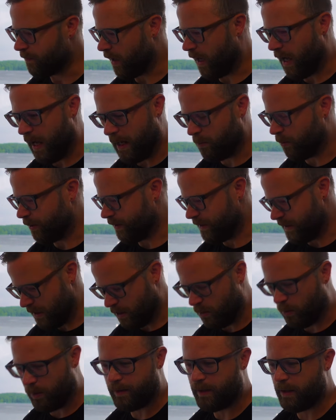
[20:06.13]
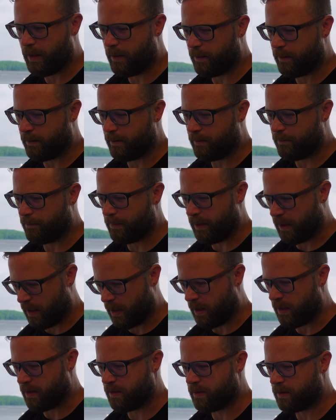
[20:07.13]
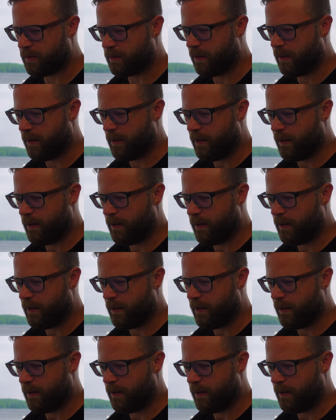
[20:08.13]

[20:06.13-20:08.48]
I will deal with it, because